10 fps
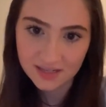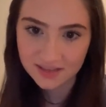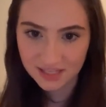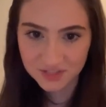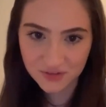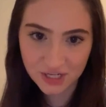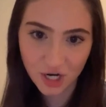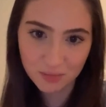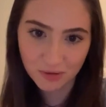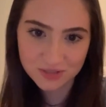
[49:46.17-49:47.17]
Thanks for the
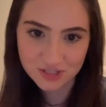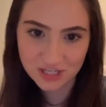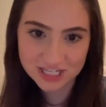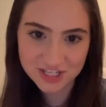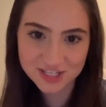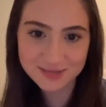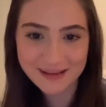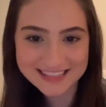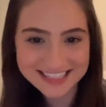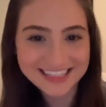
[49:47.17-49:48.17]
Carbone suggestions,
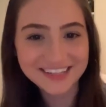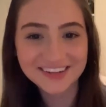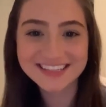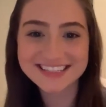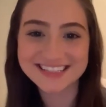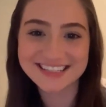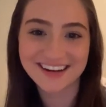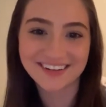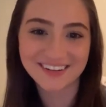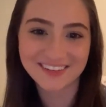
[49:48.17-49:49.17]
bestie. You're
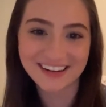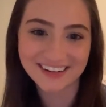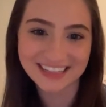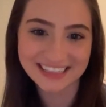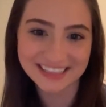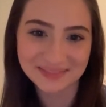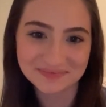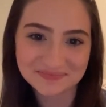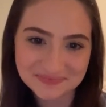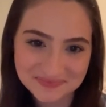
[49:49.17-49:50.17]
so welcome.